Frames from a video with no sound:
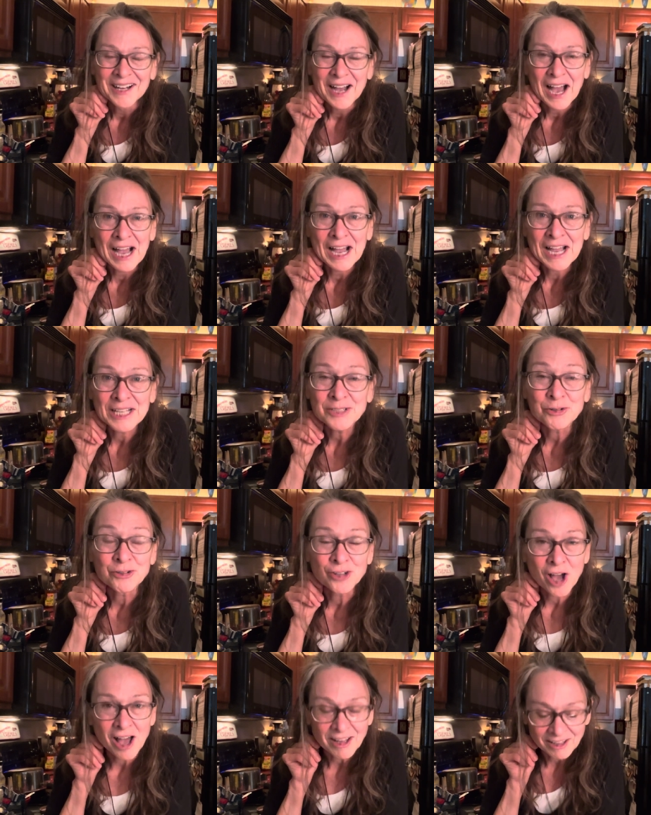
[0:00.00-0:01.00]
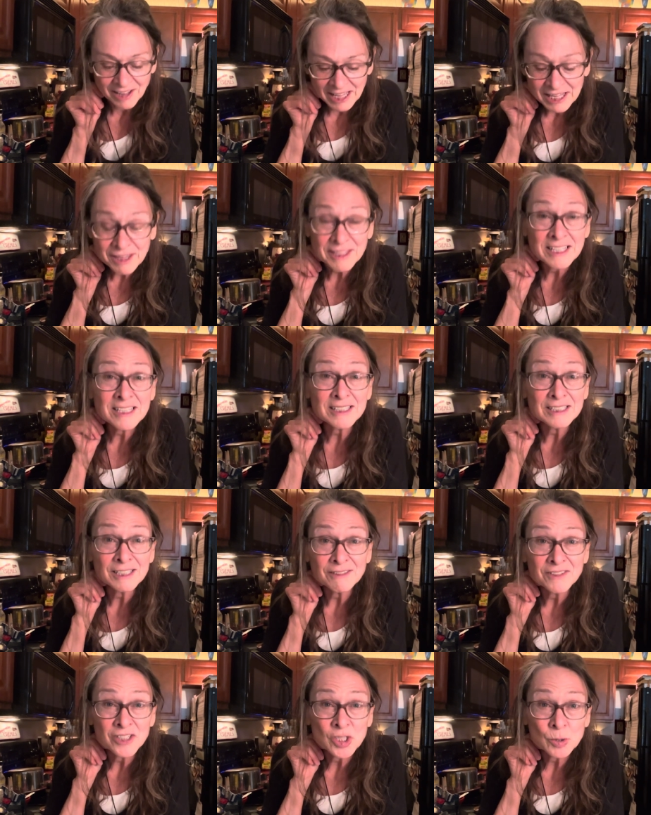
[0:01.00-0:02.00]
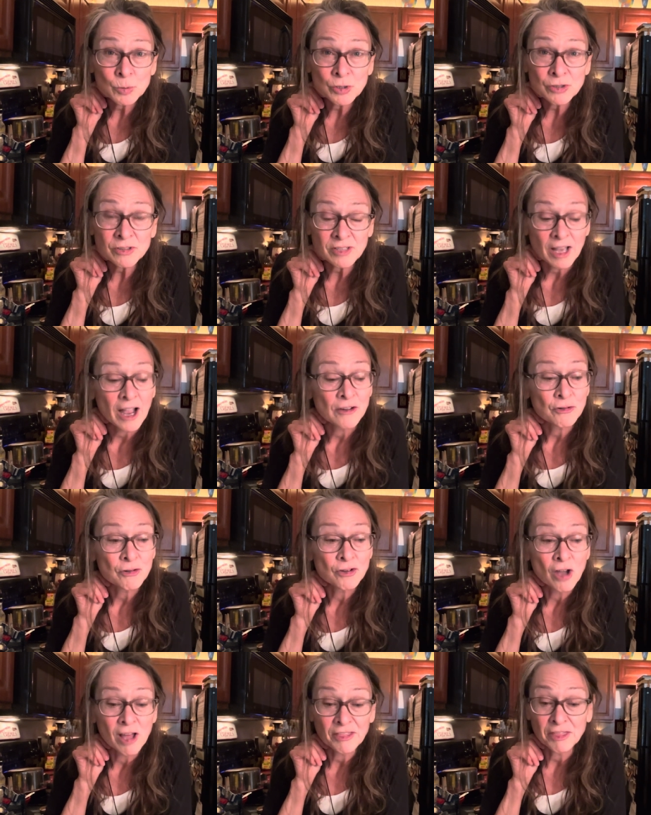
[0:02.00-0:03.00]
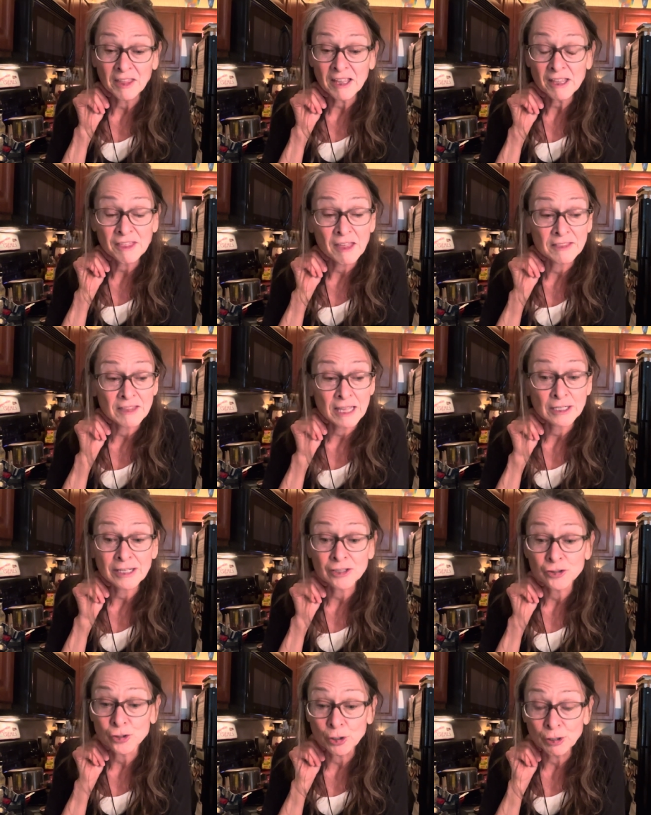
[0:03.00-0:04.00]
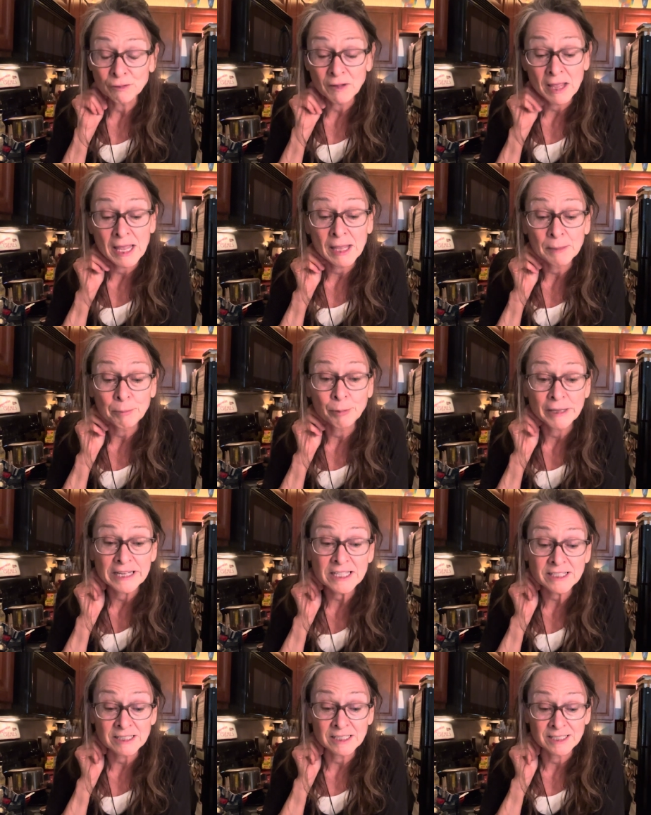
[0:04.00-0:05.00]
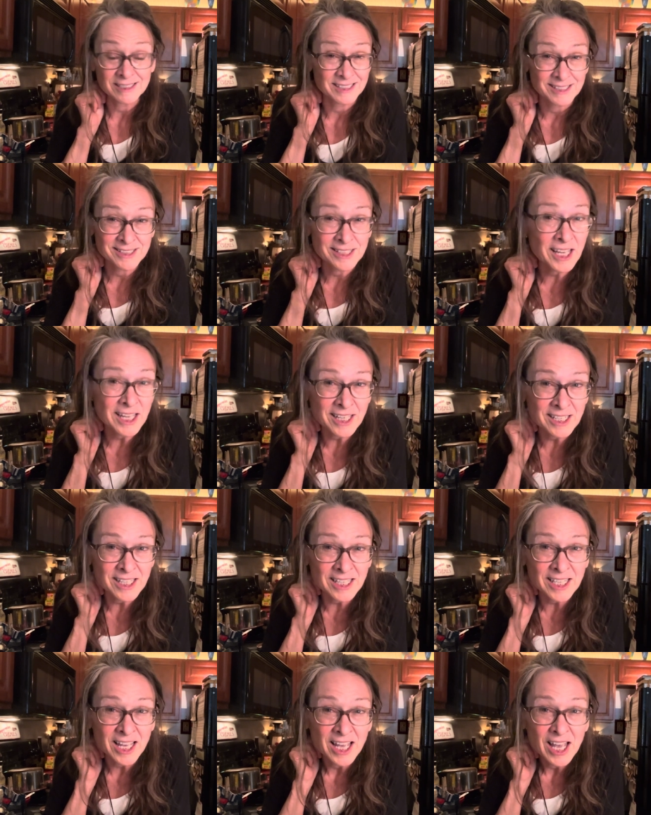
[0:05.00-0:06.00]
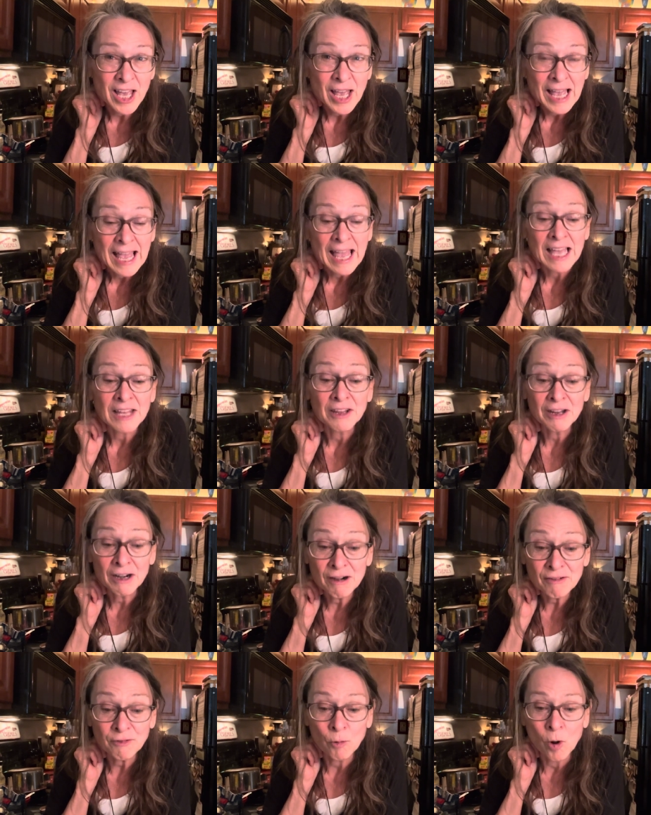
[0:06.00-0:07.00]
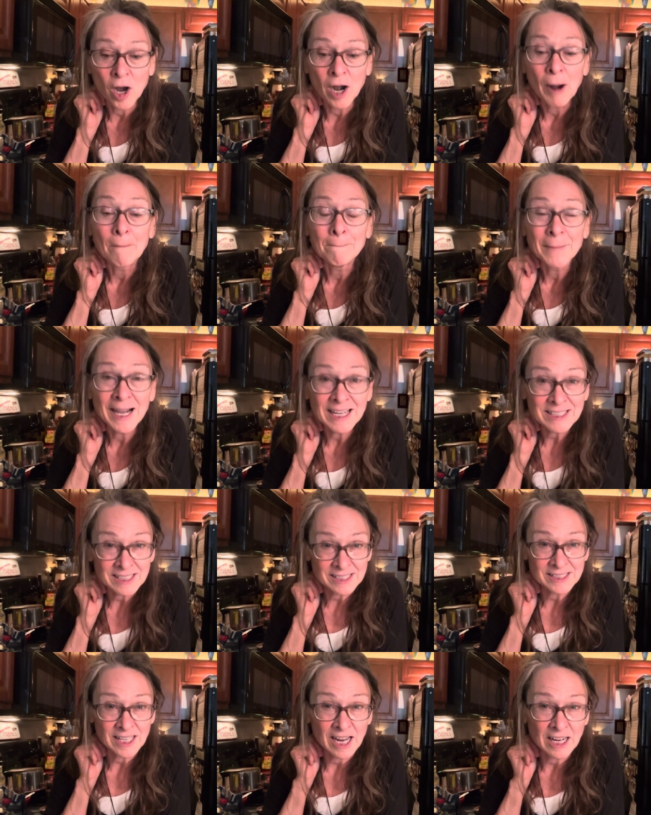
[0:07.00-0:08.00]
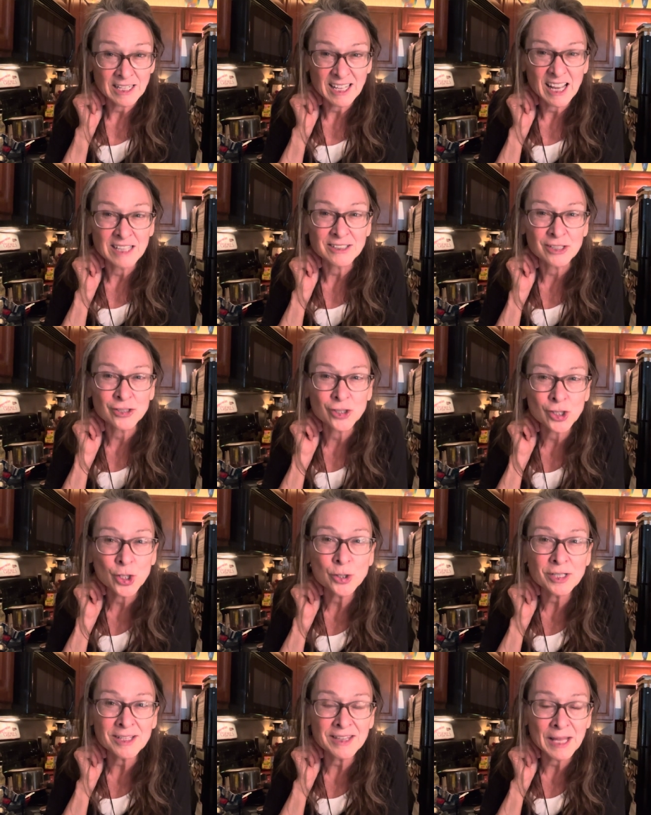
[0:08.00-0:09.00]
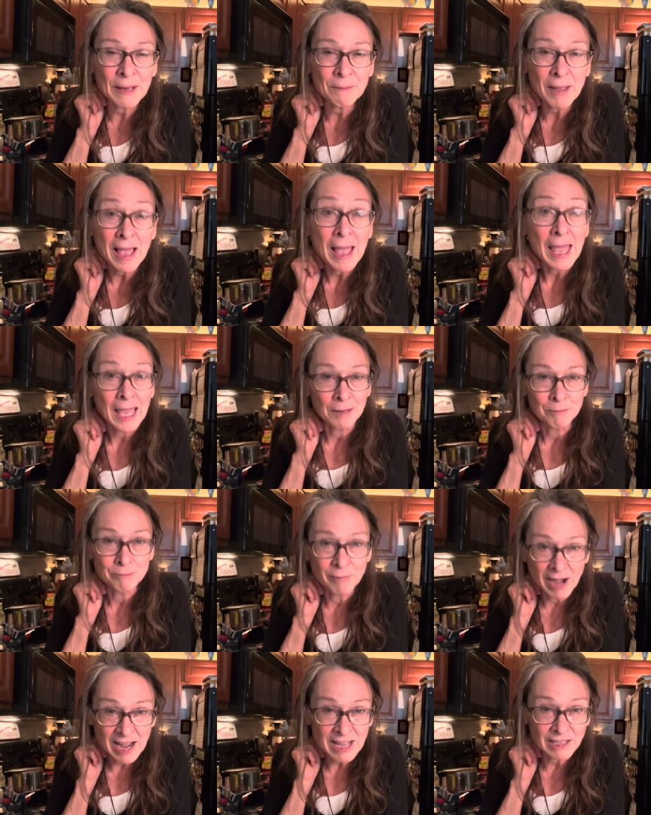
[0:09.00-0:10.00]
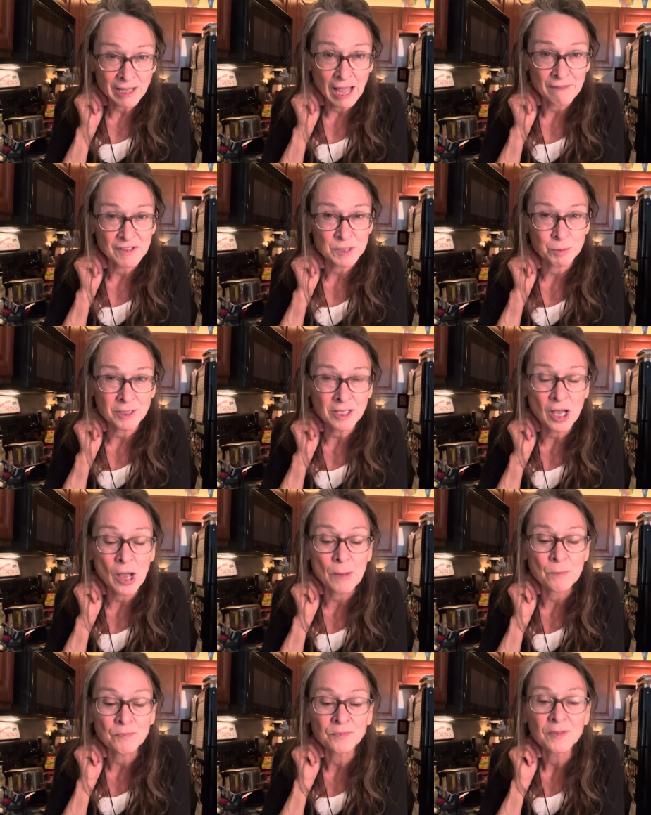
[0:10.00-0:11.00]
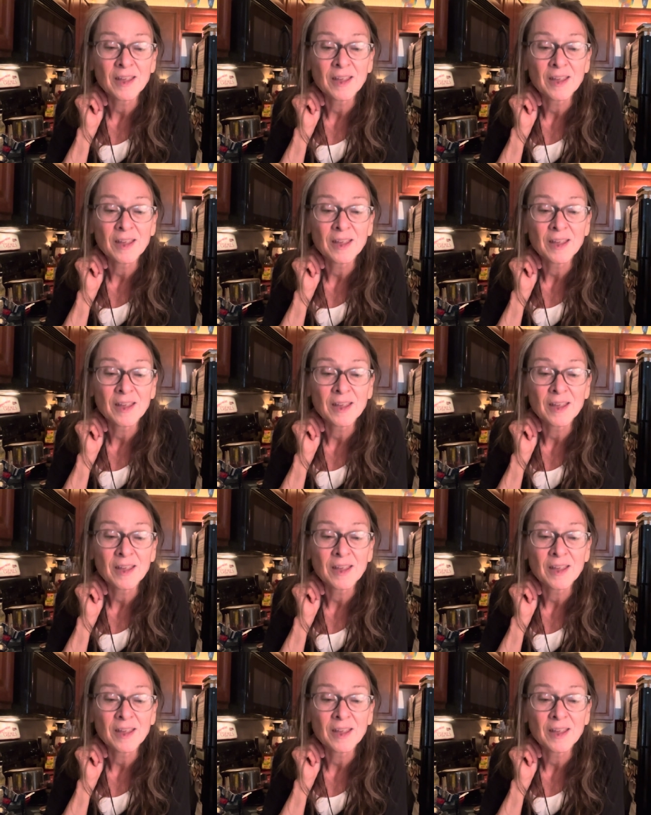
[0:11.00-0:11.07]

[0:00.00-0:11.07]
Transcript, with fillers: I do not like these individuals. I do not think that they deserve a place in this society. And therefore, my society has excluded them and my life has become